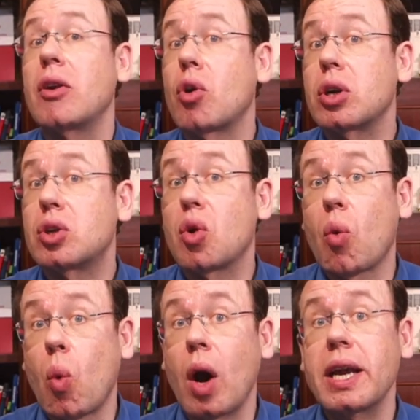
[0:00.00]
order to
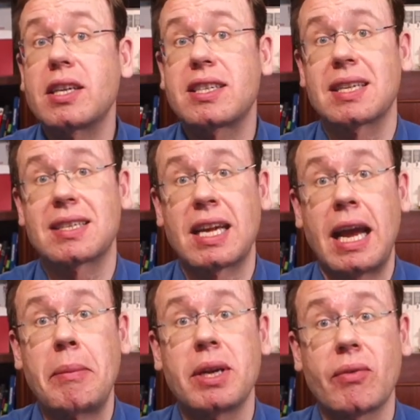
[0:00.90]
avoid such
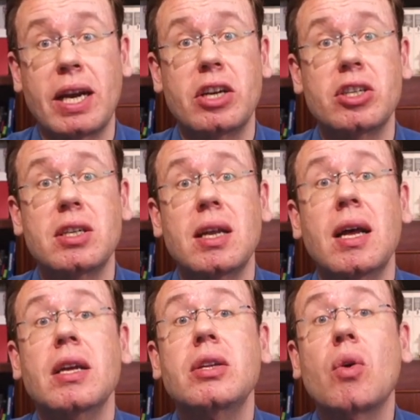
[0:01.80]
scam events,
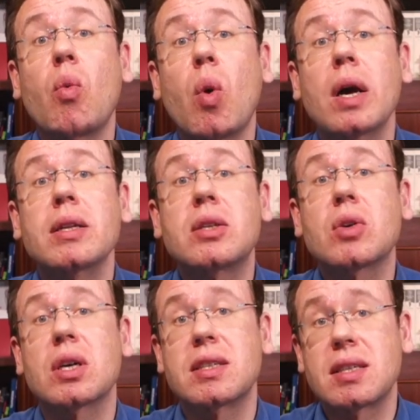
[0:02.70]
you want to
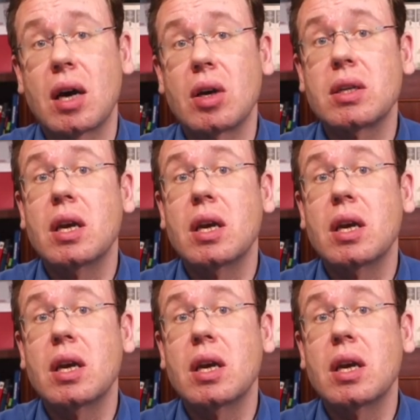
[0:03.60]
consult